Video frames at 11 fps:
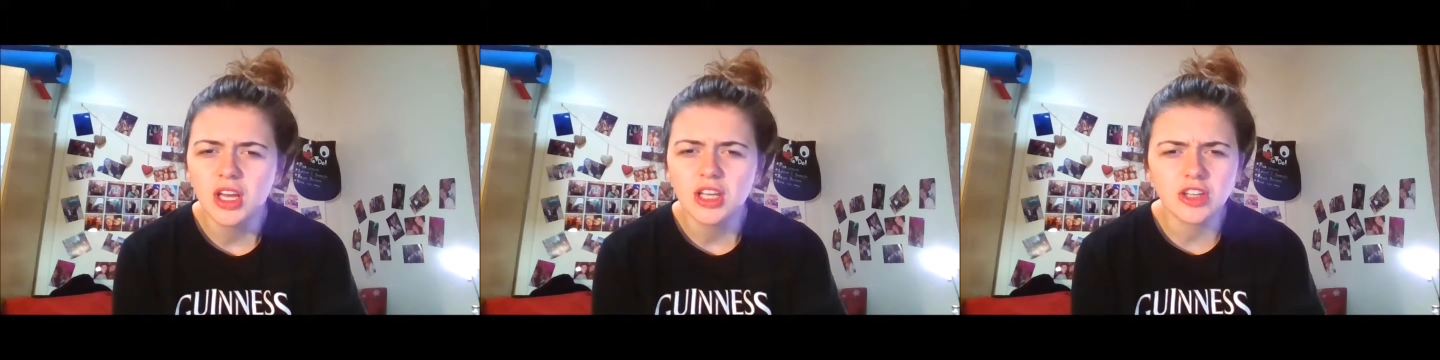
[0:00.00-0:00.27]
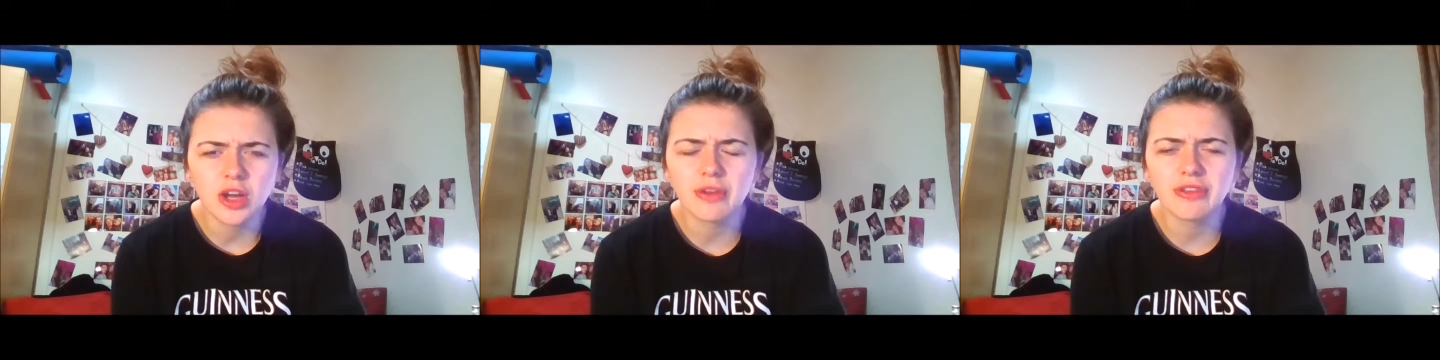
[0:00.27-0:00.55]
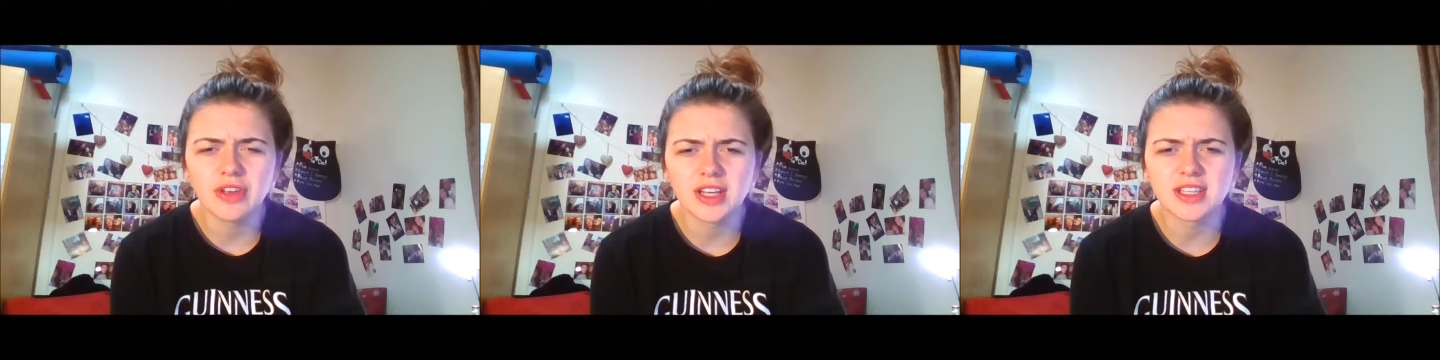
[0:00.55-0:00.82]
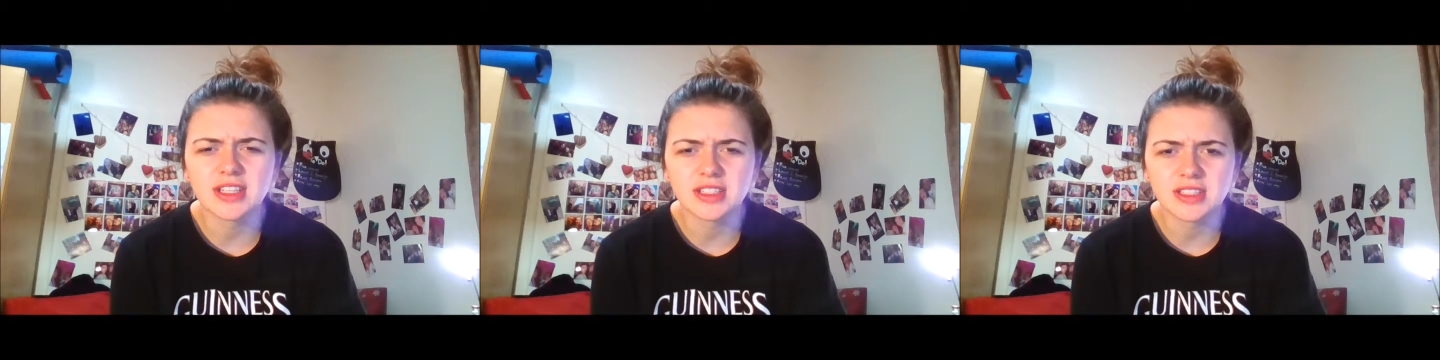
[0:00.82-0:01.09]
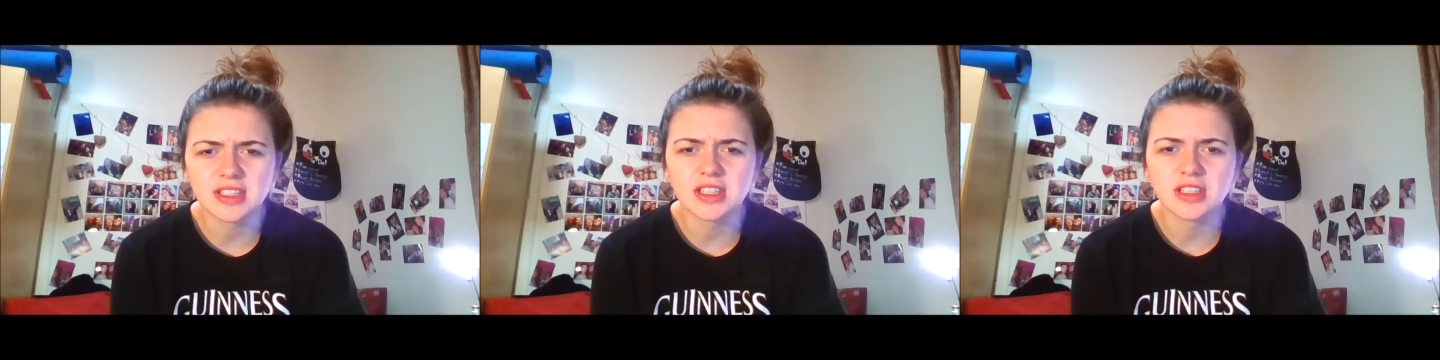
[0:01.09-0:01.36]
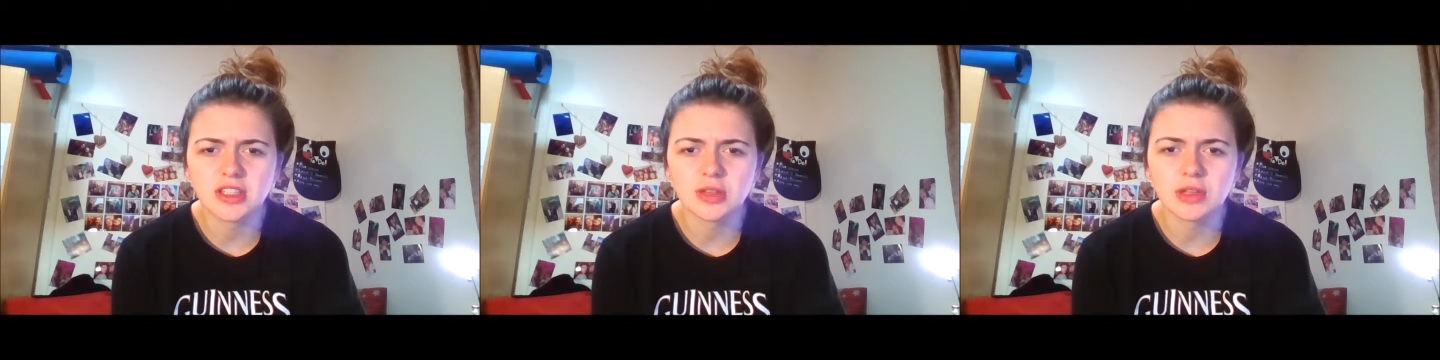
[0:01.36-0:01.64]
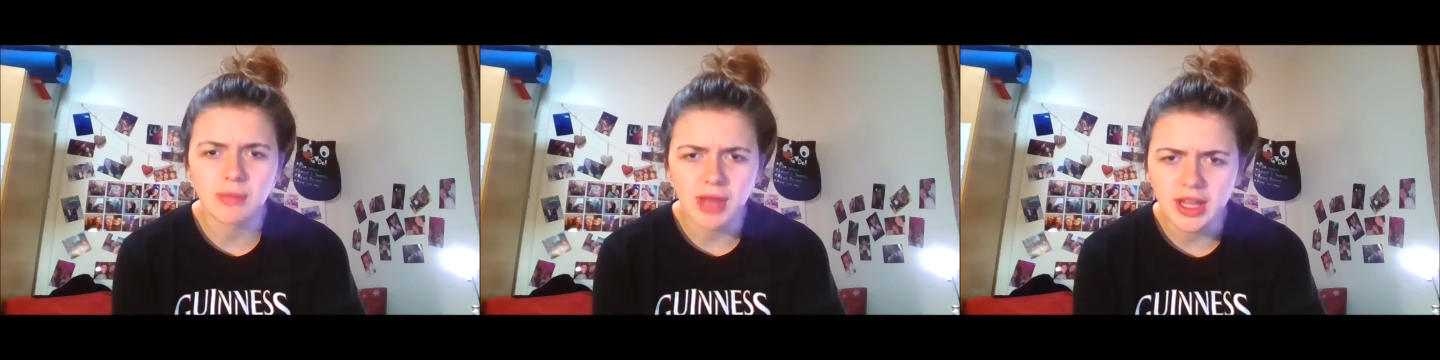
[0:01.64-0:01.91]
like I need to,
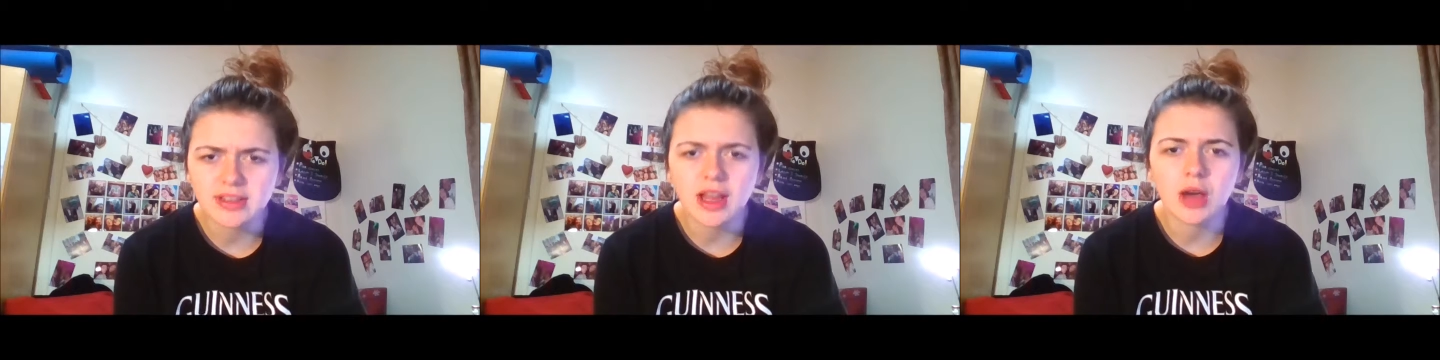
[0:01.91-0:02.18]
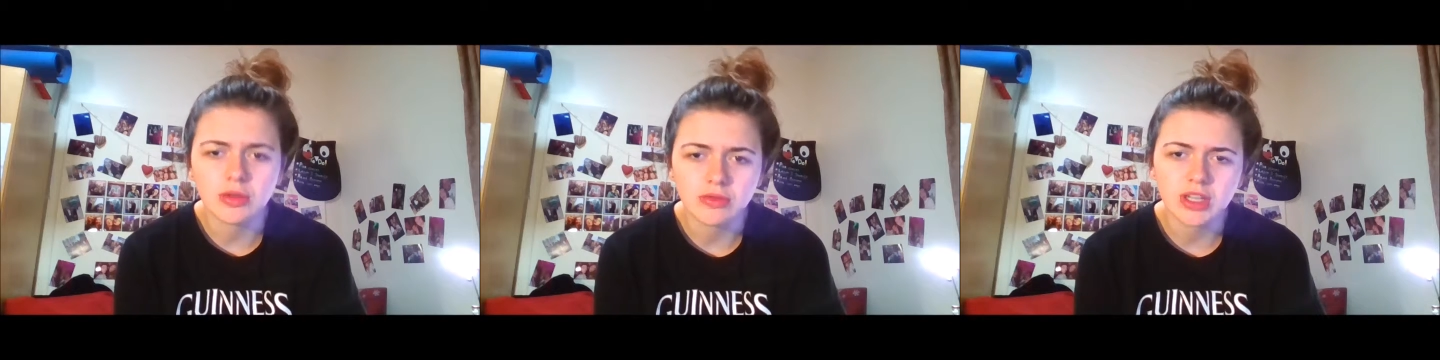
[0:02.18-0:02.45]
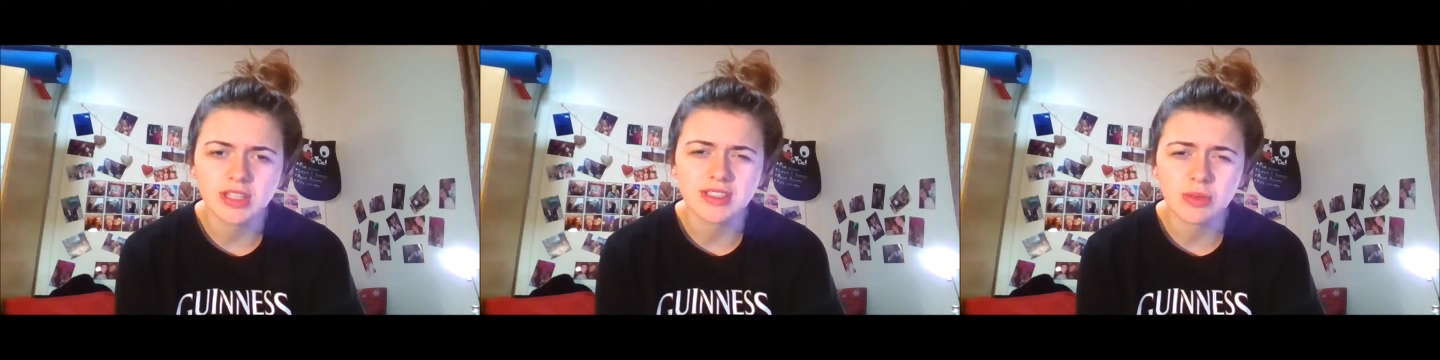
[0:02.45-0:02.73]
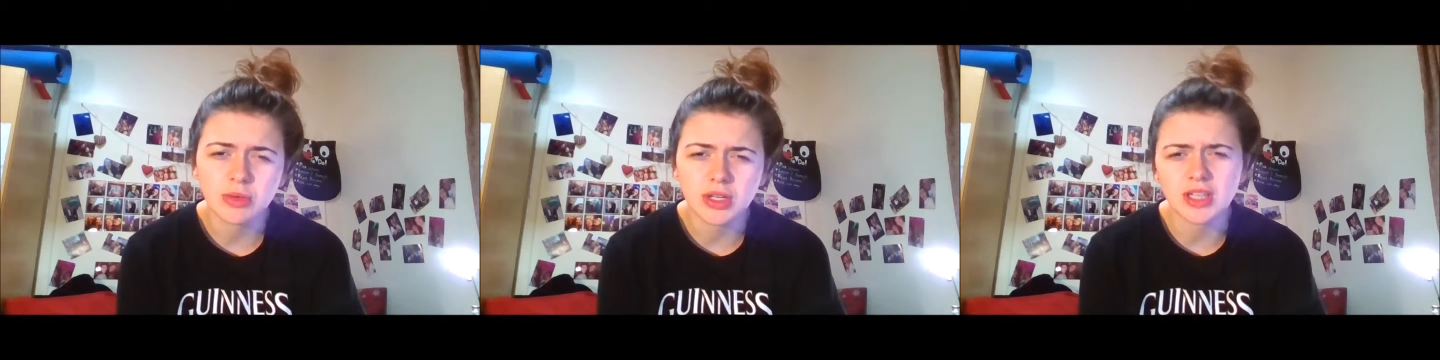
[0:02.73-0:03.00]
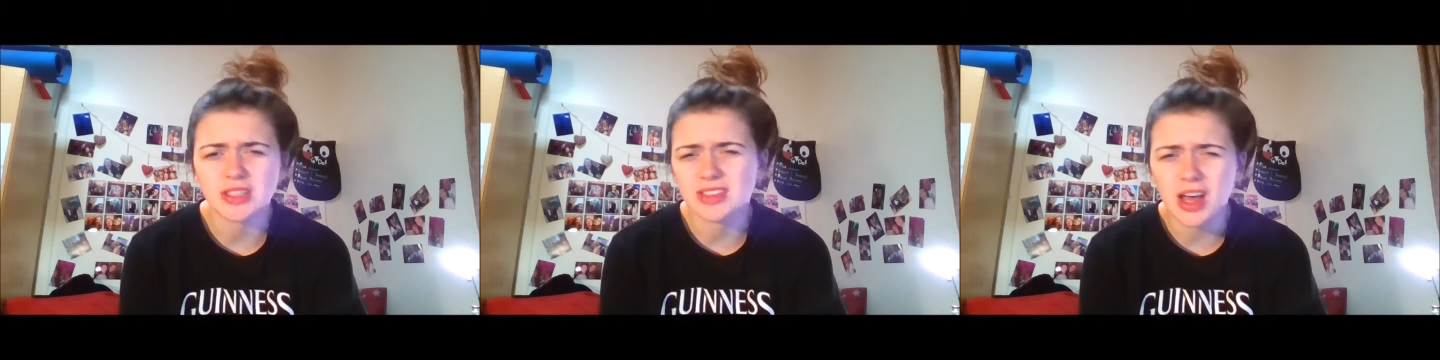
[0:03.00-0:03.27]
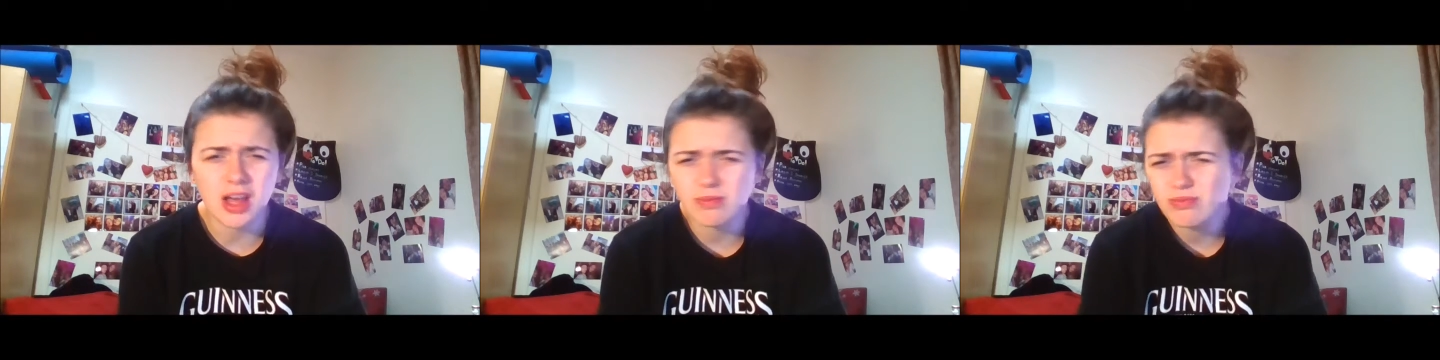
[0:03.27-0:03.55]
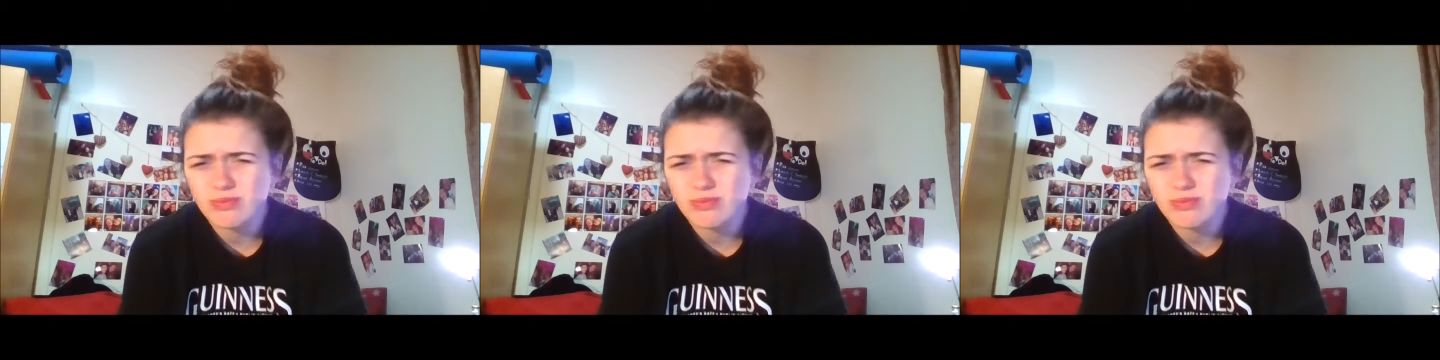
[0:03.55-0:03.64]
get my head down and really see what it is that